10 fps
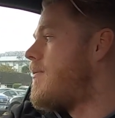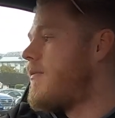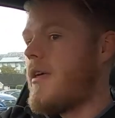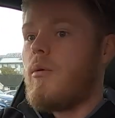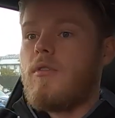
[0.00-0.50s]

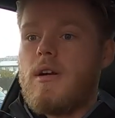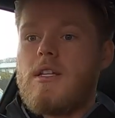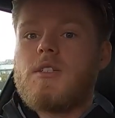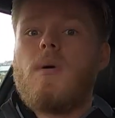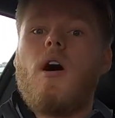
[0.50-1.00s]
they were really
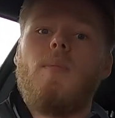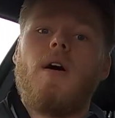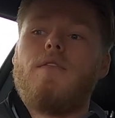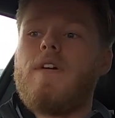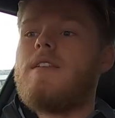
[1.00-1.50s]
smart by
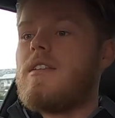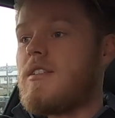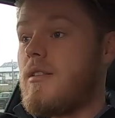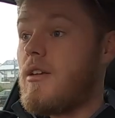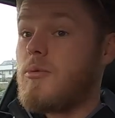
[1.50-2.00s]
inventing
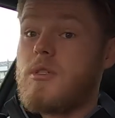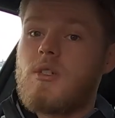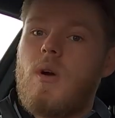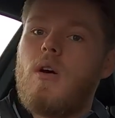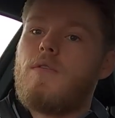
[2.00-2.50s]
something called
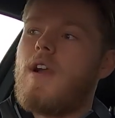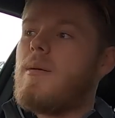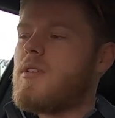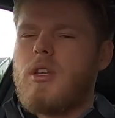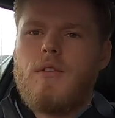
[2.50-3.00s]
Swirl
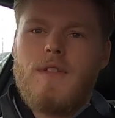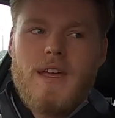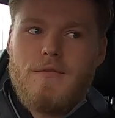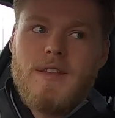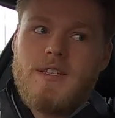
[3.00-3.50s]
Flaps. I don't know if they
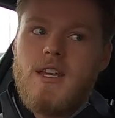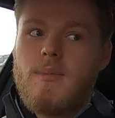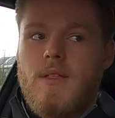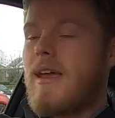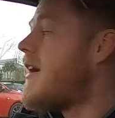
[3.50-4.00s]
invented it,
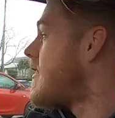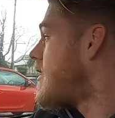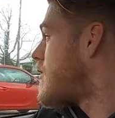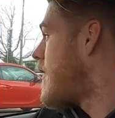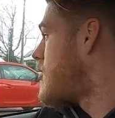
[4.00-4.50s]
but they added
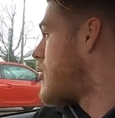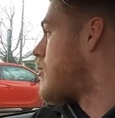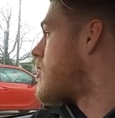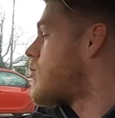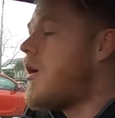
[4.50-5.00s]
this feature
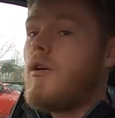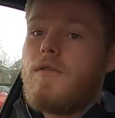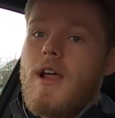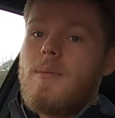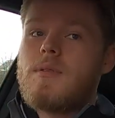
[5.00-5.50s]
called Swirl
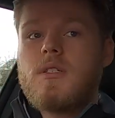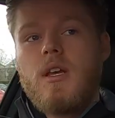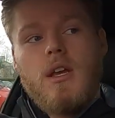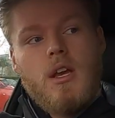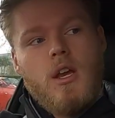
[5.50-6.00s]
Flaps,
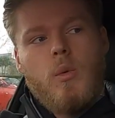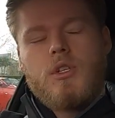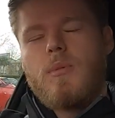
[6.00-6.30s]
which I